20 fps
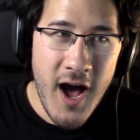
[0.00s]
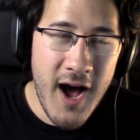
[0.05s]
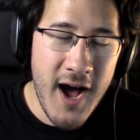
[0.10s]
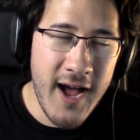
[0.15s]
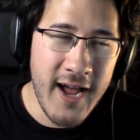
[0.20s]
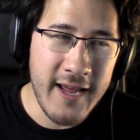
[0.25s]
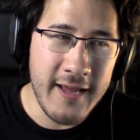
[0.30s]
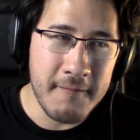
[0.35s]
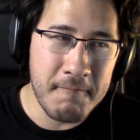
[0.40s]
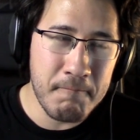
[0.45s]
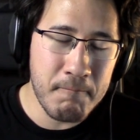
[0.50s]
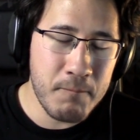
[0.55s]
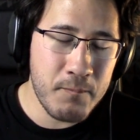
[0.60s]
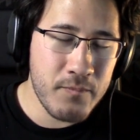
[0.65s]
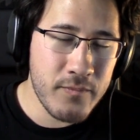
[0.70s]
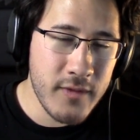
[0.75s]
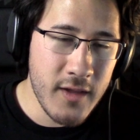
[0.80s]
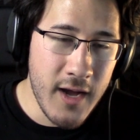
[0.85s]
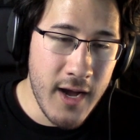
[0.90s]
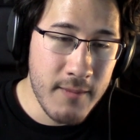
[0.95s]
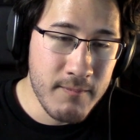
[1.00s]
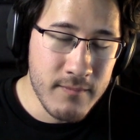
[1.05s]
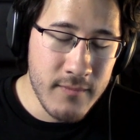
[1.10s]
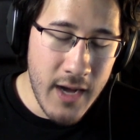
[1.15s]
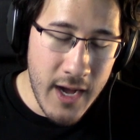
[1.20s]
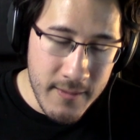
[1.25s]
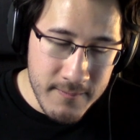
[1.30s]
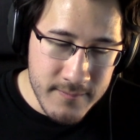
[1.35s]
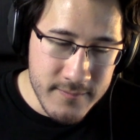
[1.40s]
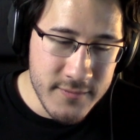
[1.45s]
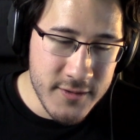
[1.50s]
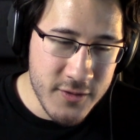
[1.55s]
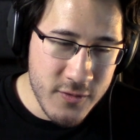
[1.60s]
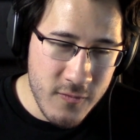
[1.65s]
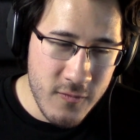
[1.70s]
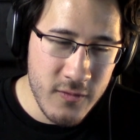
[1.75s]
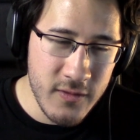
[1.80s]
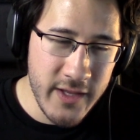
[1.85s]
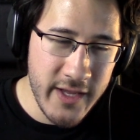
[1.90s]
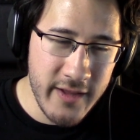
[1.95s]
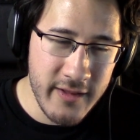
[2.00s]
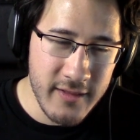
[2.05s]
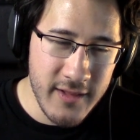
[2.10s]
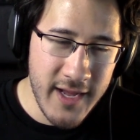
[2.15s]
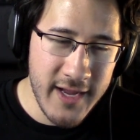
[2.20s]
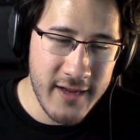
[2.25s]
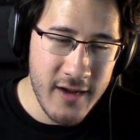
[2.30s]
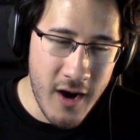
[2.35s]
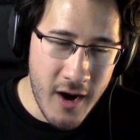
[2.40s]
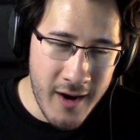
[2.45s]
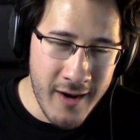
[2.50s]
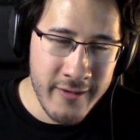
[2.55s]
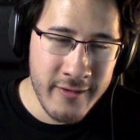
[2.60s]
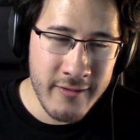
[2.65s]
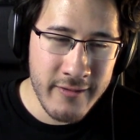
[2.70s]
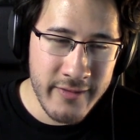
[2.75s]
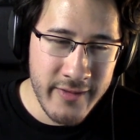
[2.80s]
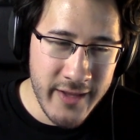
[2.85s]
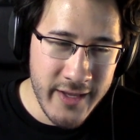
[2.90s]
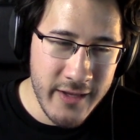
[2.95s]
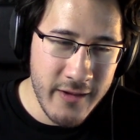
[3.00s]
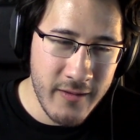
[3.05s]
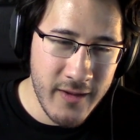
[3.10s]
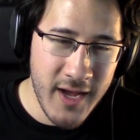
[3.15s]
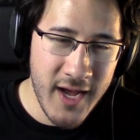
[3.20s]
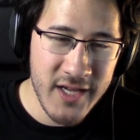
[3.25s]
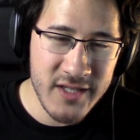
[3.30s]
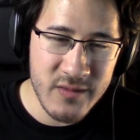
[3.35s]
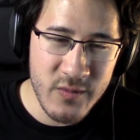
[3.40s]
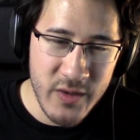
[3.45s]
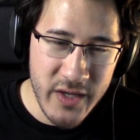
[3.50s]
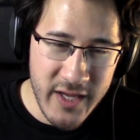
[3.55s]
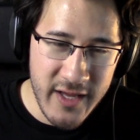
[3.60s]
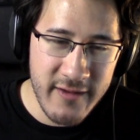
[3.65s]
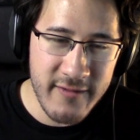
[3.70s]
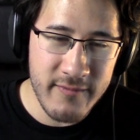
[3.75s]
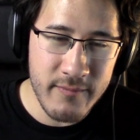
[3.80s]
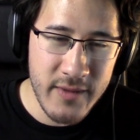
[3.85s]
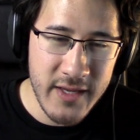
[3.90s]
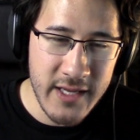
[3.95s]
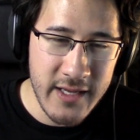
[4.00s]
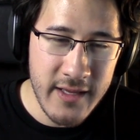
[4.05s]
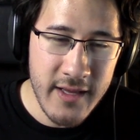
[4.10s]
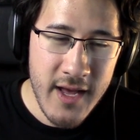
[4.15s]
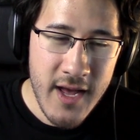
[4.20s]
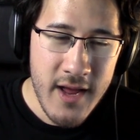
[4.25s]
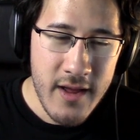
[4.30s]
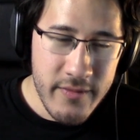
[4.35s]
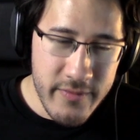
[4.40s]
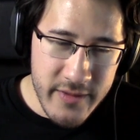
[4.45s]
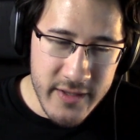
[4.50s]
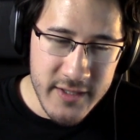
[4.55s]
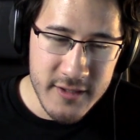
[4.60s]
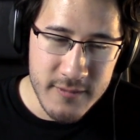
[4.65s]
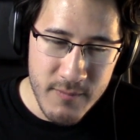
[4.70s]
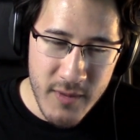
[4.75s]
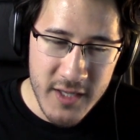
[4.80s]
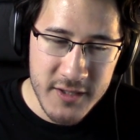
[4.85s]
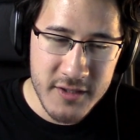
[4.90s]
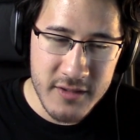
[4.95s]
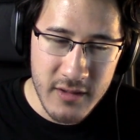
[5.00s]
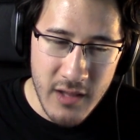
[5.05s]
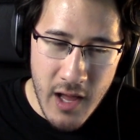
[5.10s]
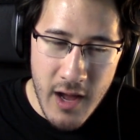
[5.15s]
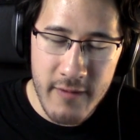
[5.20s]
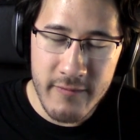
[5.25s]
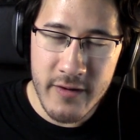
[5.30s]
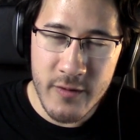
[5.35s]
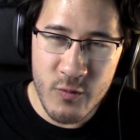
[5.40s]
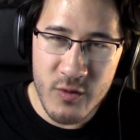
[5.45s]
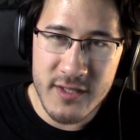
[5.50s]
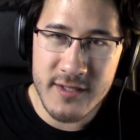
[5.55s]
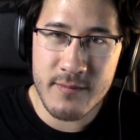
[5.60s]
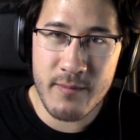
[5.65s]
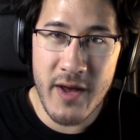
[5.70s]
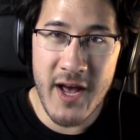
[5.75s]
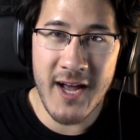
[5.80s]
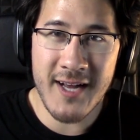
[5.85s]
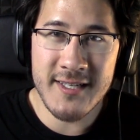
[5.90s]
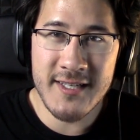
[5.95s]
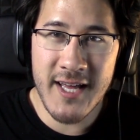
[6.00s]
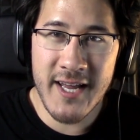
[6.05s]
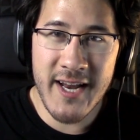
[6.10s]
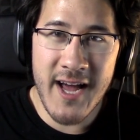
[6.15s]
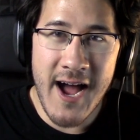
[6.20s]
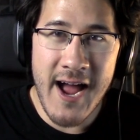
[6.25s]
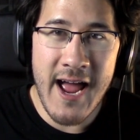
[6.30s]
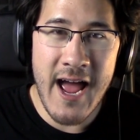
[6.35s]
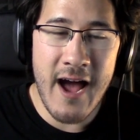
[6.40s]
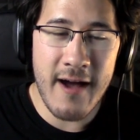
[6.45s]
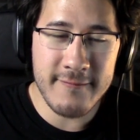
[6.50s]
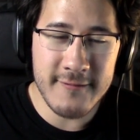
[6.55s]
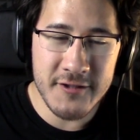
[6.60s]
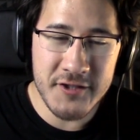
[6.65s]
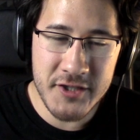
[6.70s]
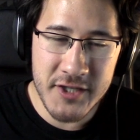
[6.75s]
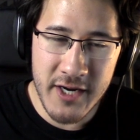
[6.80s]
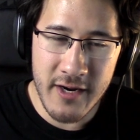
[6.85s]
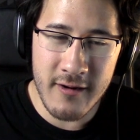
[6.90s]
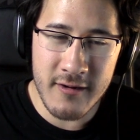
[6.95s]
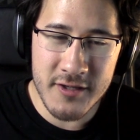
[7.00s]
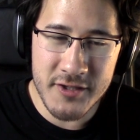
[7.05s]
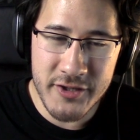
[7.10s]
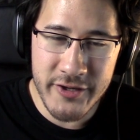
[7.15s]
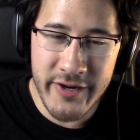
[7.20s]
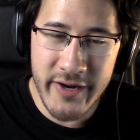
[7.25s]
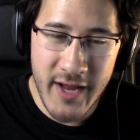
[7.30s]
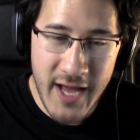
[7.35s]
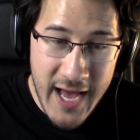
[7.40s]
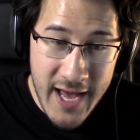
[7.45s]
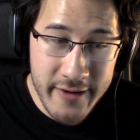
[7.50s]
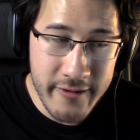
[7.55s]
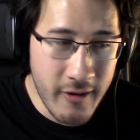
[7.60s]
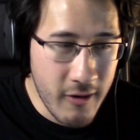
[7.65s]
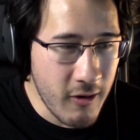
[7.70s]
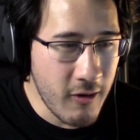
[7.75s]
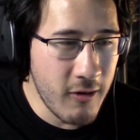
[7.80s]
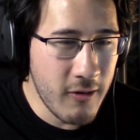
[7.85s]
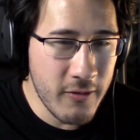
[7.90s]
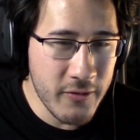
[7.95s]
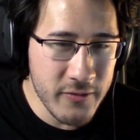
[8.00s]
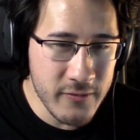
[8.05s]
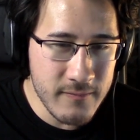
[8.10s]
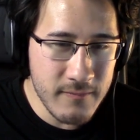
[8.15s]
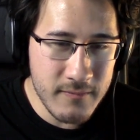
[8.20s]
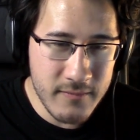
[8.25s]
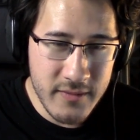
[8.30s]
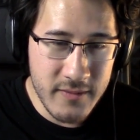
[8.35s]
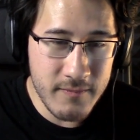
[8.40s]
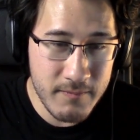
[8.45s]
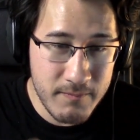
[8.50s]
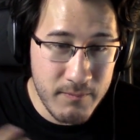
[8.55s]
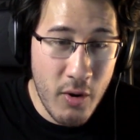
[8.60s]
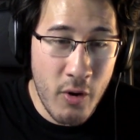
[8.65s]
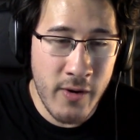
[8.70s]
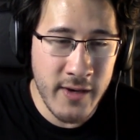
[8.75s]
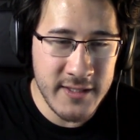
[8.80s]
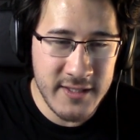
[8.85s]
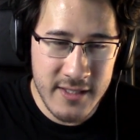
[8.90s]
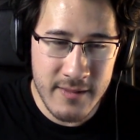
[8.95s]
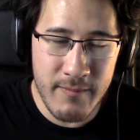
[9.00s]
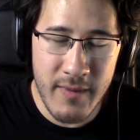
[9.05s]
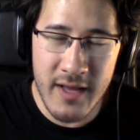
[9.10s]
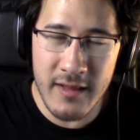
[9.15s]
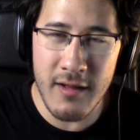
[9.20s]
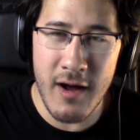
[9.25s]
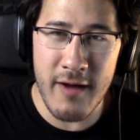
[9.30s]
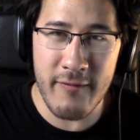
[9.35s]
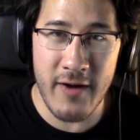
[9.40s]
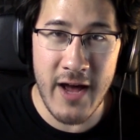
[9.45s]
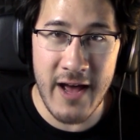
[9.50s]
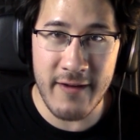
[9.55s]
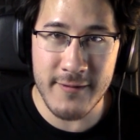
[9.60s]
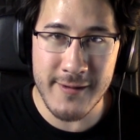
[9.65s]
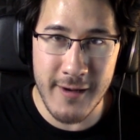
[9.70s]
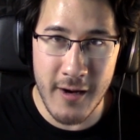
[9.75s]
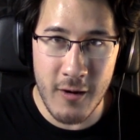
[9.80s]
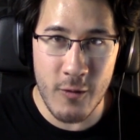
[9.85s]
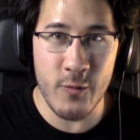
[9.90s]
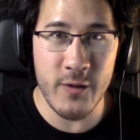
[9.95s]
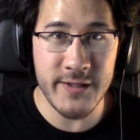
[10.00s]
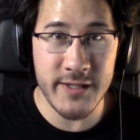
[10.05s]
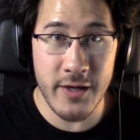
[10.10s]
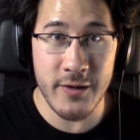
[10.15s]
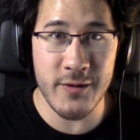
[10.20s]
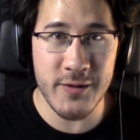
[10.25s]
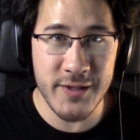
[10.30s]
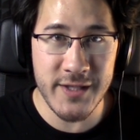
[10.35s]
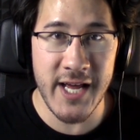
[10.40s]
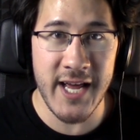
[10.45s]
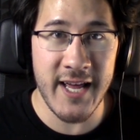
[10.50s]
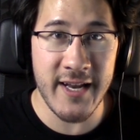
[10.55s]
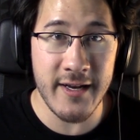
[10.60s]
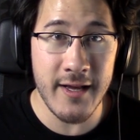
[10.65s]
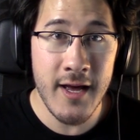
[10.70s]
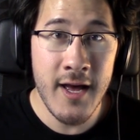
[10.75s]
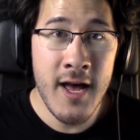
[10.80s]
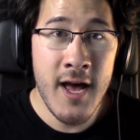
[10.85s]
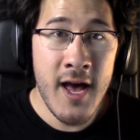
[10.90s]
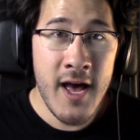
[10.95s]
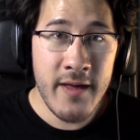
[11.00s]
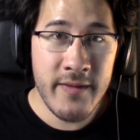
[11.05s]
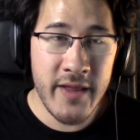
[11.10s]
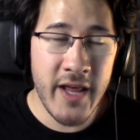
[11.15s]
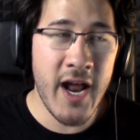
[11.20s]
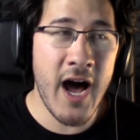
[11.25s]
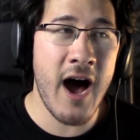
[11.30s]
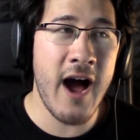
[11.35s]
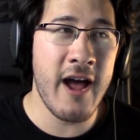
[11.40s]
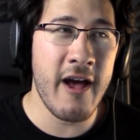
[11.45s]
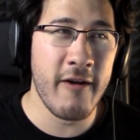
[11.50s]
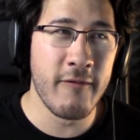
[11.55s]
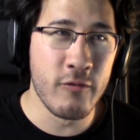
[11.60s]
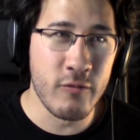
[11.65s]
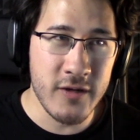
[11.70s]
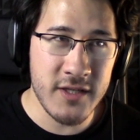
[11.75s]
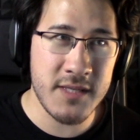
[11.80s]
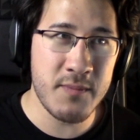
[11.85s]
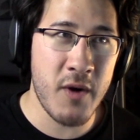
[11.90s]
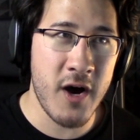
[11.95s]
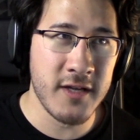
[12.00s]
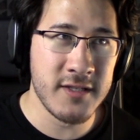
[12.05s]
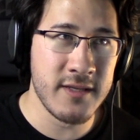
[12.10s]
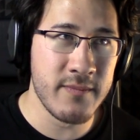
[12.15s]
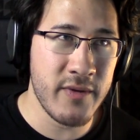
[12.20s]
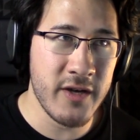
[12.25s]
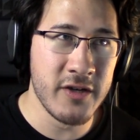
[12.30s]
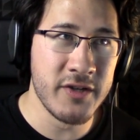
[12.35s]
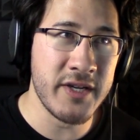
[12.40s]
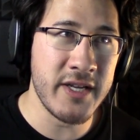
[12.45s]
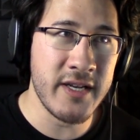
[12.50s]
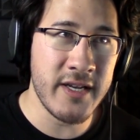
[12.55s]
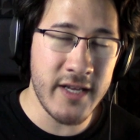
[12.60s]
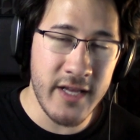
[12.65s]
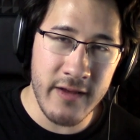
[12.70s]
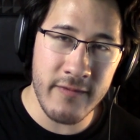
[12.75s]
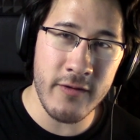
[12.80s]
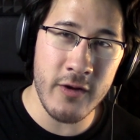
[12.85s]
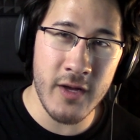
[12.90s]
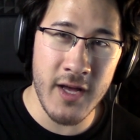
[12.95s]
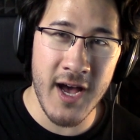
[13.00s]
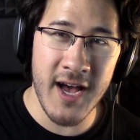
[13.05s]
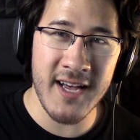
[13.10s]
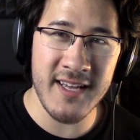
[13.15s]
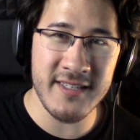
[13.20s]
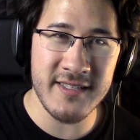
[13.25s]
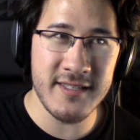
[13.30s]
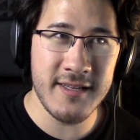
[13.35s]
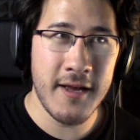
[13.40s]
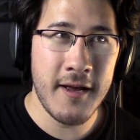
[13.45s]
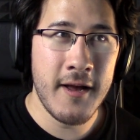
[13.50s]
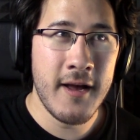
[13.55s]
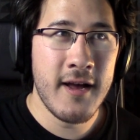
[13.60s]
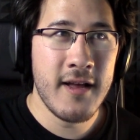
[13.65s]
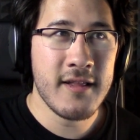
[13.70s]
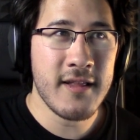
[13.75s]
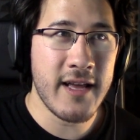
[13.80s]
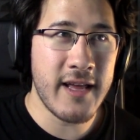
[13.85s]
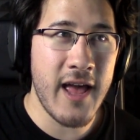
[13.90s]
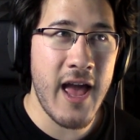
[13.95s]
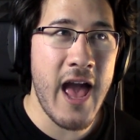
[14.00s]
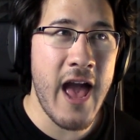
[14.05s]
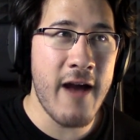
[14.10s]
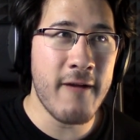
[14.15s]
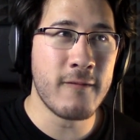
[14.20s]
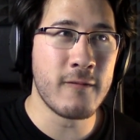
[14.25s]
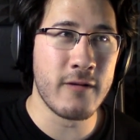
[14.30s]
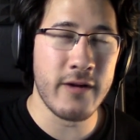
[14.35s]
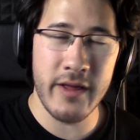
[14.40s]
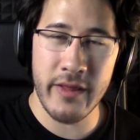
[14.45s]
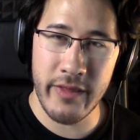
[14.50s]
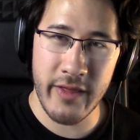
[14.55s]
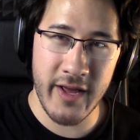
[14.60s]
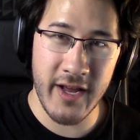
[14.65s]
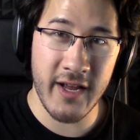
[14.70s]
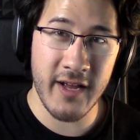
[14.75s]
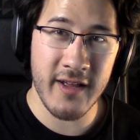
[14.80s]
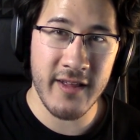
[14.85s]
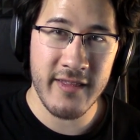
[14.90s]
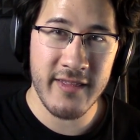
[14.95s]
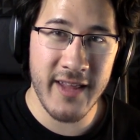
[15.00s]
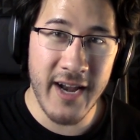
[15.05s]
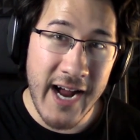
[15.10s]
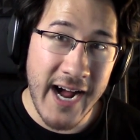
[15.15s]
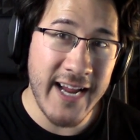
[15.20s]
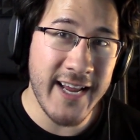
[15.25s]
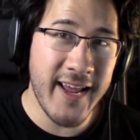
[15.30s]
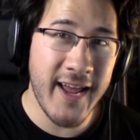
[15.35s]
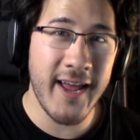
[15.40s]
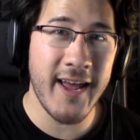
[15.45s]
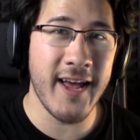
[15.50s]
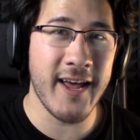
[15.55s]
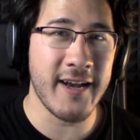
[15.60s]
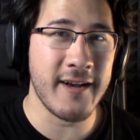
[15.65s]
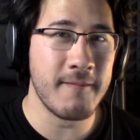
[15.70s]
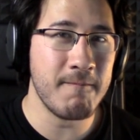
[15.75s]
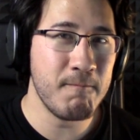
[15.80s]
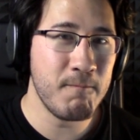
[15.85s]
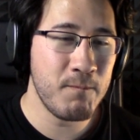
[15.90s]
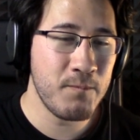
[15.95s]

I... I'm, I'm truly, like, honored that you guys would give me this much love and respect, and I have to cherish it at all points in my life. I have to always understand that I have a responsibility to give you guys, like, everything that I can.